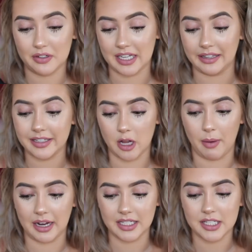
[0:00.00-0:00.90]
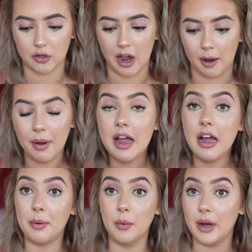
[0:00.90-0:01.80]
will have seen this on my Instagram.
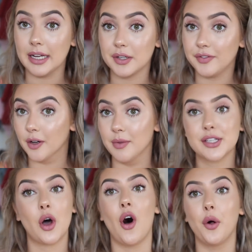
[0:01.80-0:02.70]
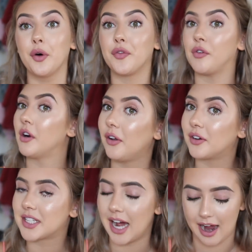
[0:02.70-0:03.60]
I've been waiting to film this haul for a
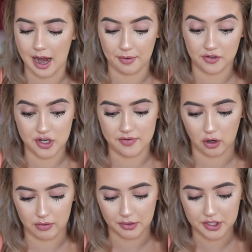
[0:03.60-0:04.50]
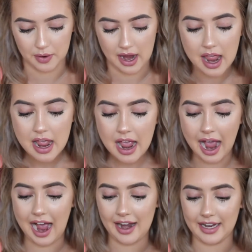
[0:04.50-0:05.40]
long time. I've just never got around to it.
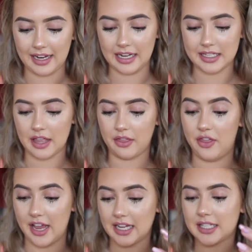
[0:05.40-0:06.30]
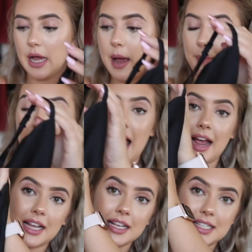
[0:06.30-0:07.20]
And it is this black